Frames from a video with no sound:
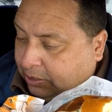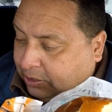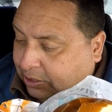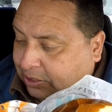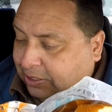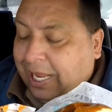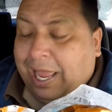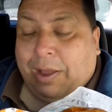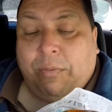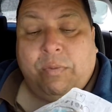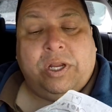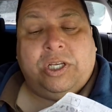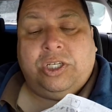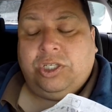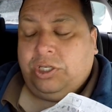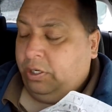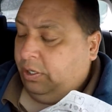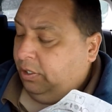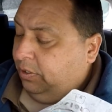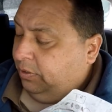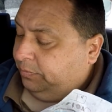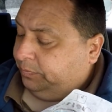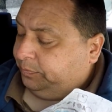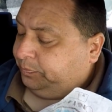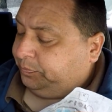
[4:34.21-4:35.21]

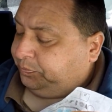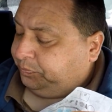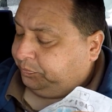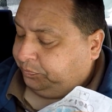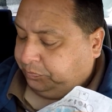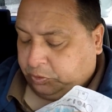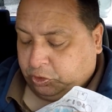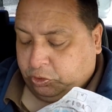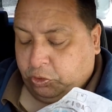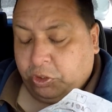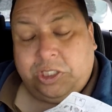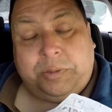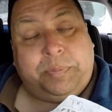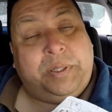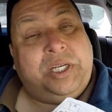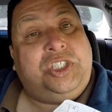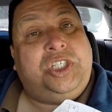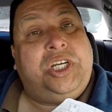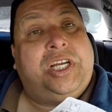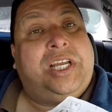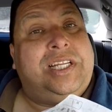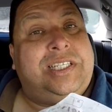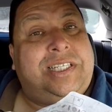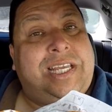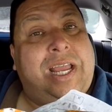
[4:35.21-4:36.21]
sandwich, crispy
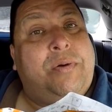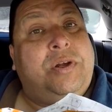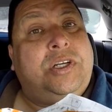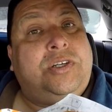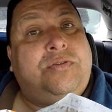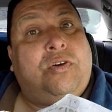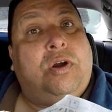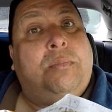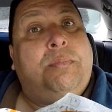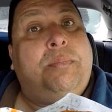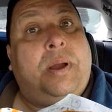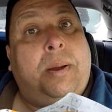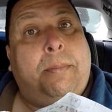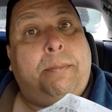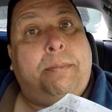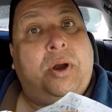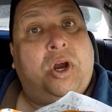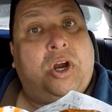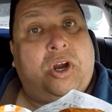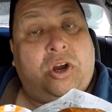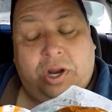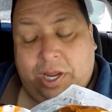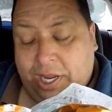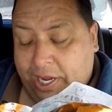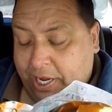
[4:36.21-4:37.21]
chicken sandwich from
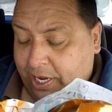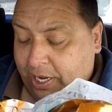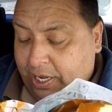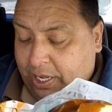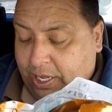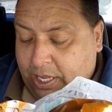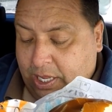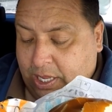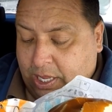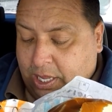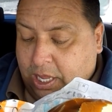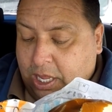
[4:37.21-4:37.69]
Burger King.